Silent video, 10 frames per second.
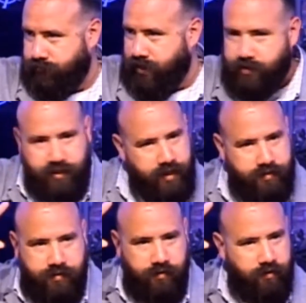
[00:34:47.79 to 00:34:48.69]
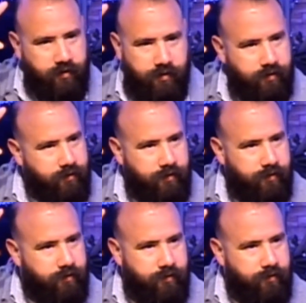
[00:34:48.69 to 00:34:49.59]
he says,
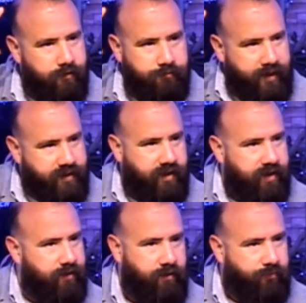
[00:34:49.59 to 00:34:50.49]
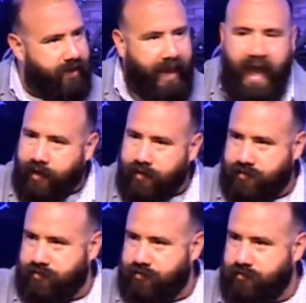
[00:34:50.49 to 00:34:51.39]
Be still,
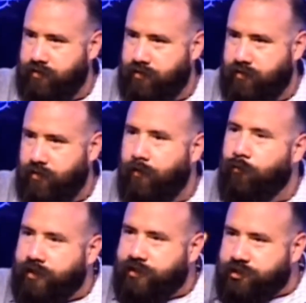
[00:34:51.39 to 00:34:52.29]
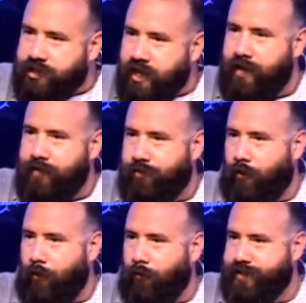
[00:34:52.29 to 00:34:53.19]
relax, receive the
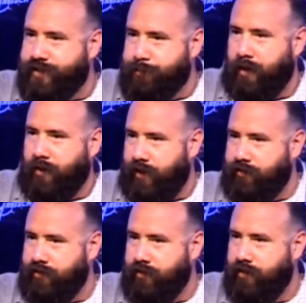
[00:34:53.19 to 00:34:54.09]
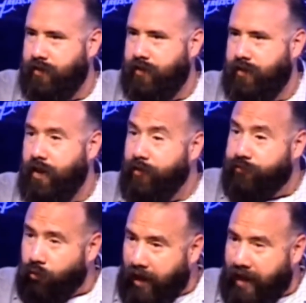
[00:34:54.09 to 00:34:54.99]
Holy Spirit.
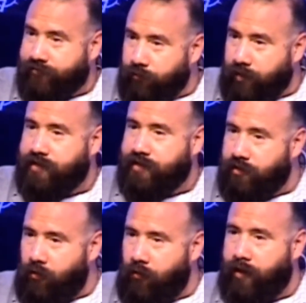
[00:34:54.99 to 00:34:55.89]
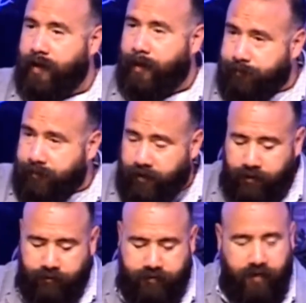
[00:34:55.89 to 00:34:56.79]
The resurrected Lord
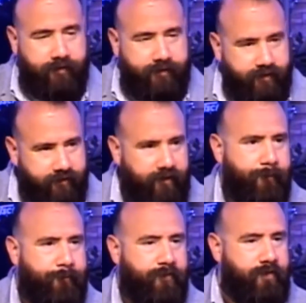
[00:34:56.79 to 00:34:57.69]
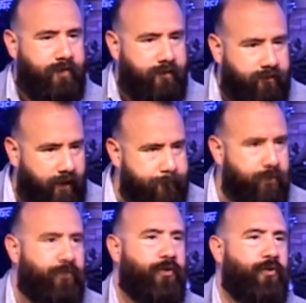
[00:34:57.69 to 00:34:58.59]
appeared to his disciples in this upper
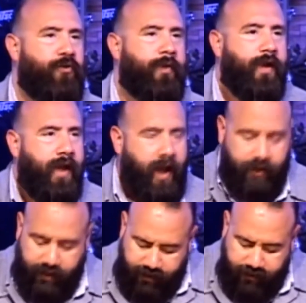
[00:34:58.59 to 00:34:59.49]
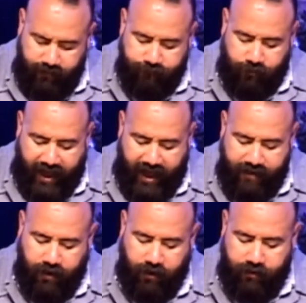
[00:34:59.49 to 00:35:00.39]
room, and he, for
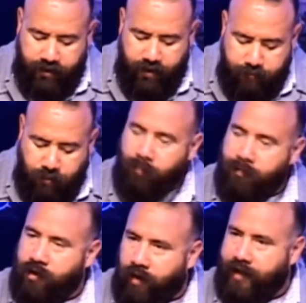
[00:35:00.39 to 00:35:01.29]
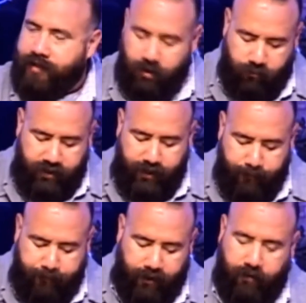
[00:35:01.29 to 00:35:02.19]
that very moment, right there when he
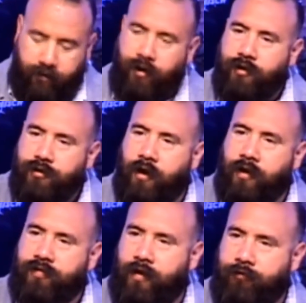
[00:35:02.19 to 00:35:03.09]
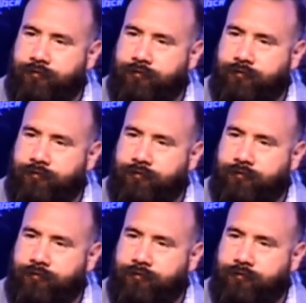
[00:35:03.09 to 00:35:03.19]
appeared, took their